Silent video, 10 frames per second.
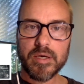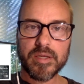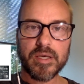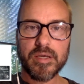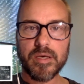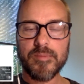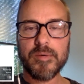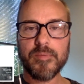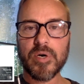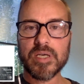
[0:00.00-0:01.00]
That it may
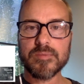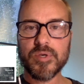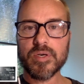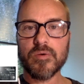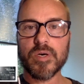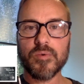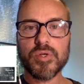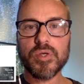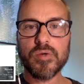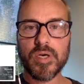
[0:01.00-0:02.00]
be possible you can run
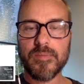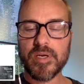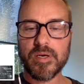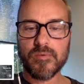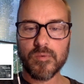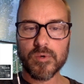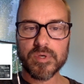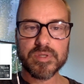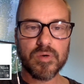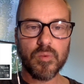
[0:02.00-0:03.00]
with 2 MBNA Rewards